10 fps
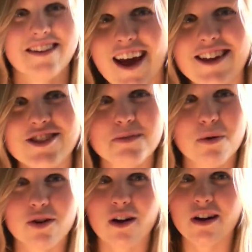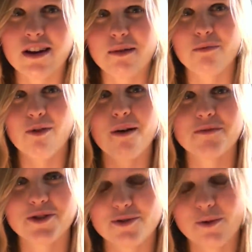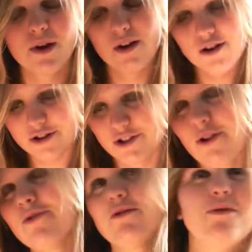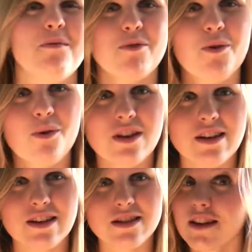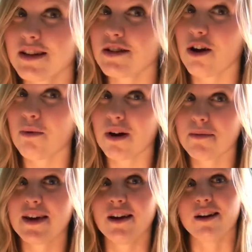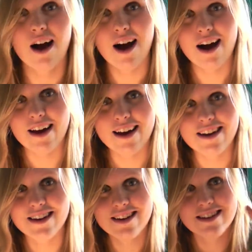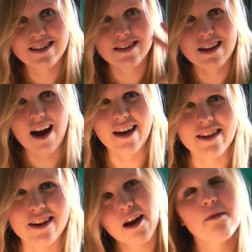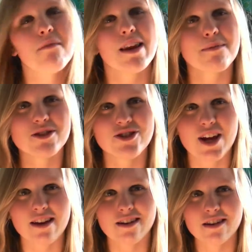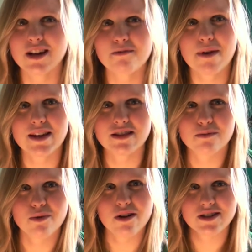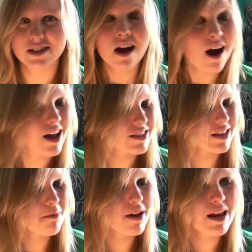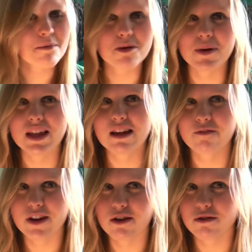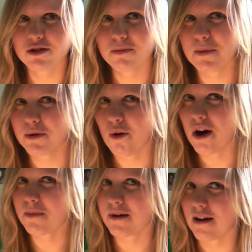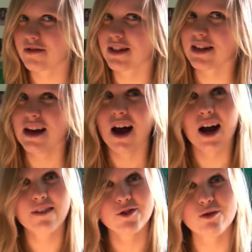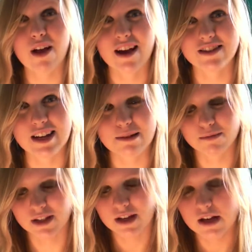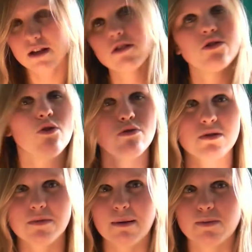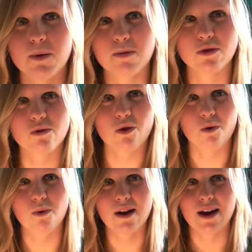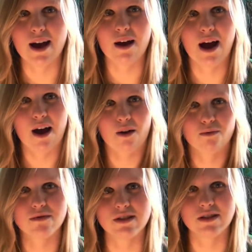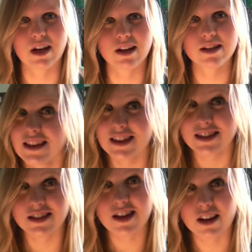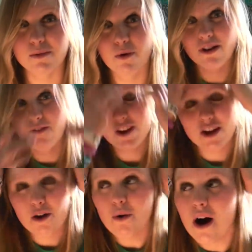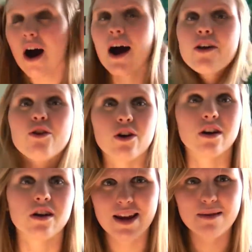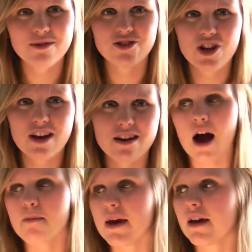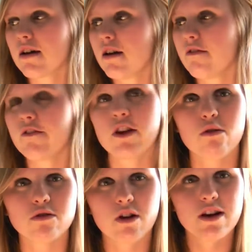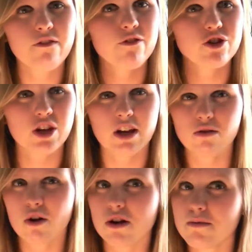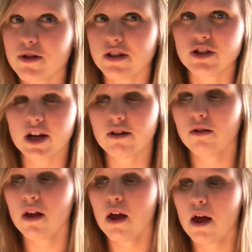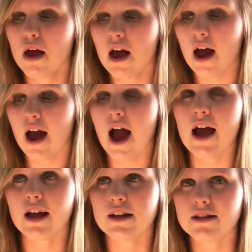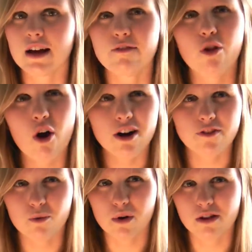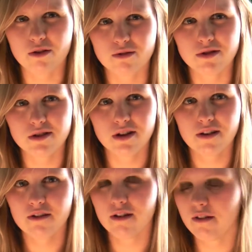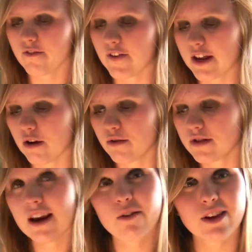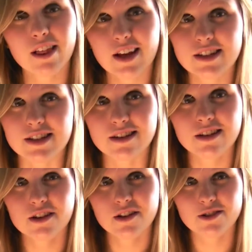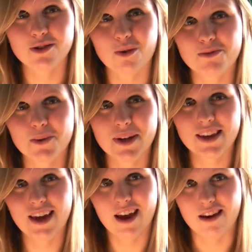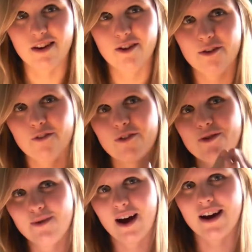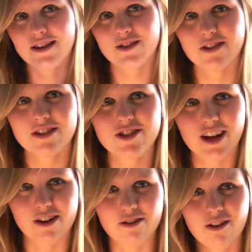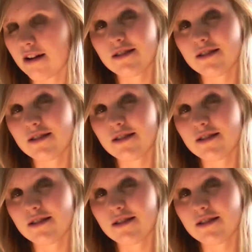I can just put on impromptu shows when I'm recording these. That's not why I'm here. Hi there. My name is Jenna Mason Brazzi. I say my name at the beginning of videos so people know how to pronounce it. I have two last names, so sometimes people don't know how to say it. This is not the point of the video either. My name is Jenna. I make videos on a different channel, on a music channel, and I vlogged for one of those videos and I really liked it. So I'm doing it again for you guys on this channel.